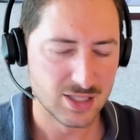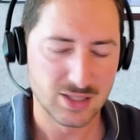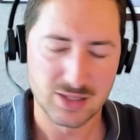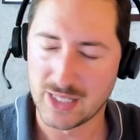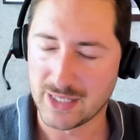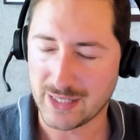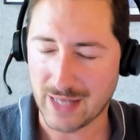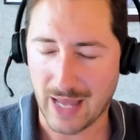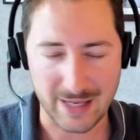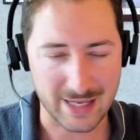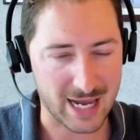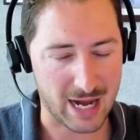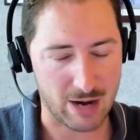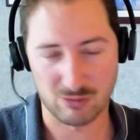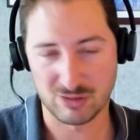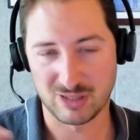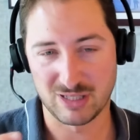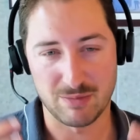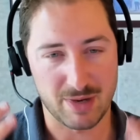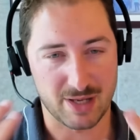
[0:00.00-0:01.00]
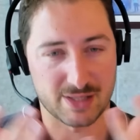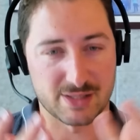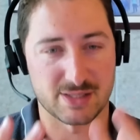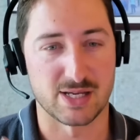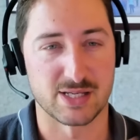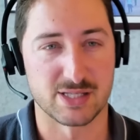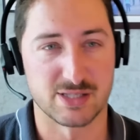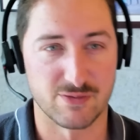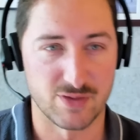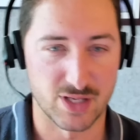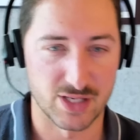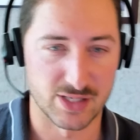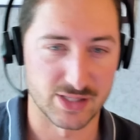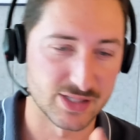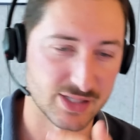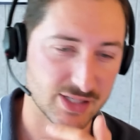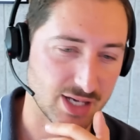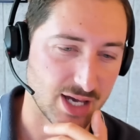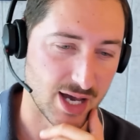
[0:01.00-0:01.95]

Like, I can't really make sense of this.